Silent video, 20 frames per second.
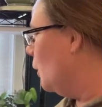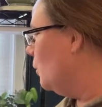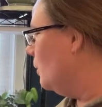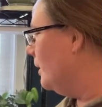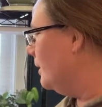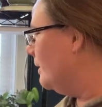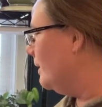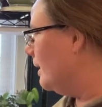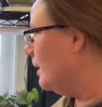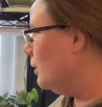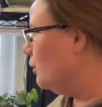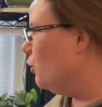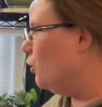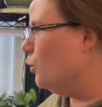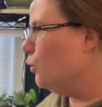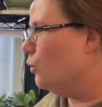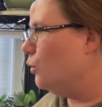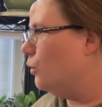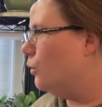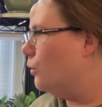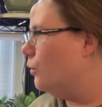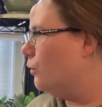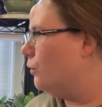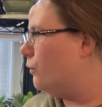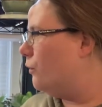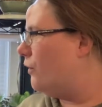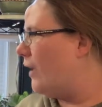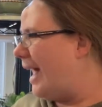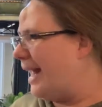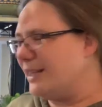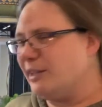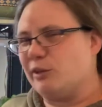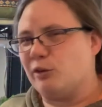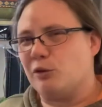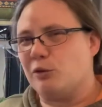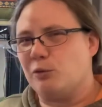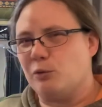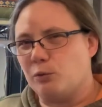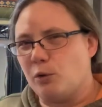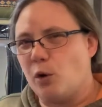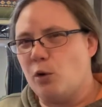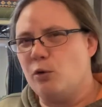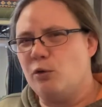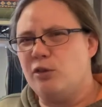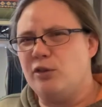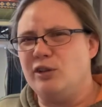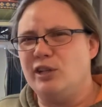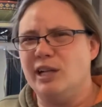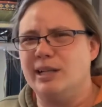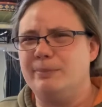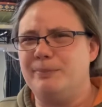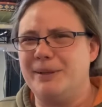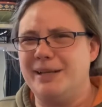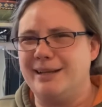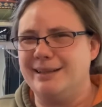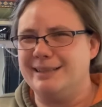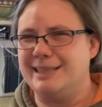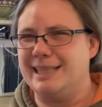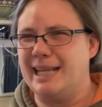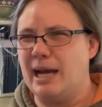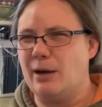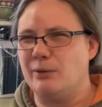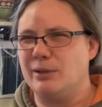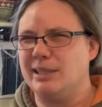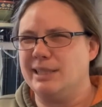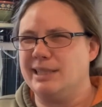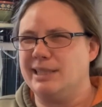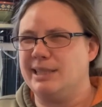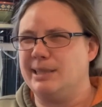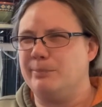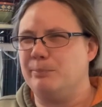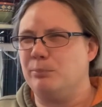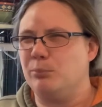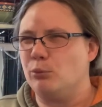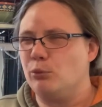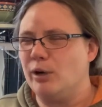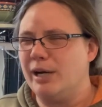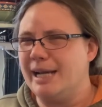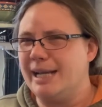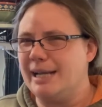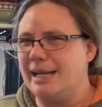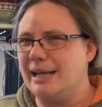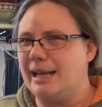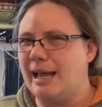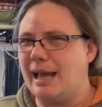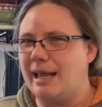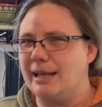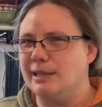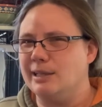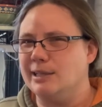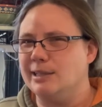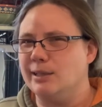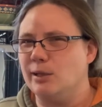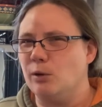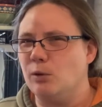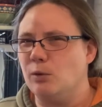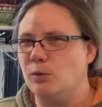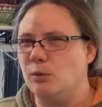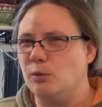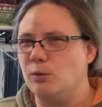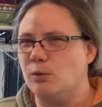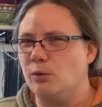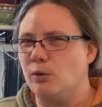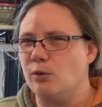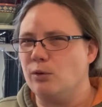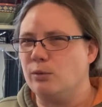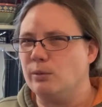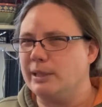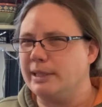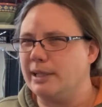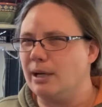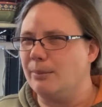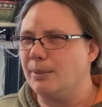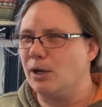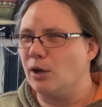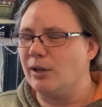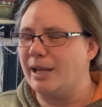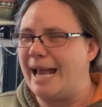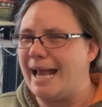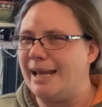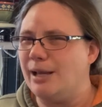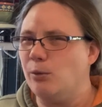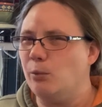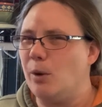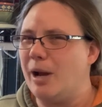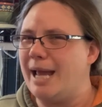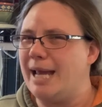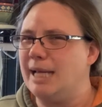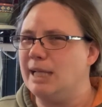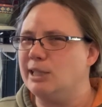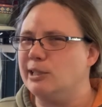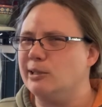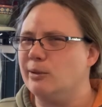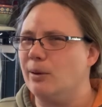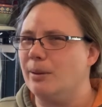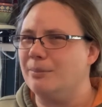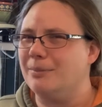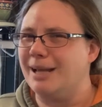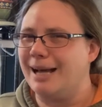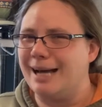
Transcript: noticing faster growth, just because now it's spring and so growth was coming on anyway, so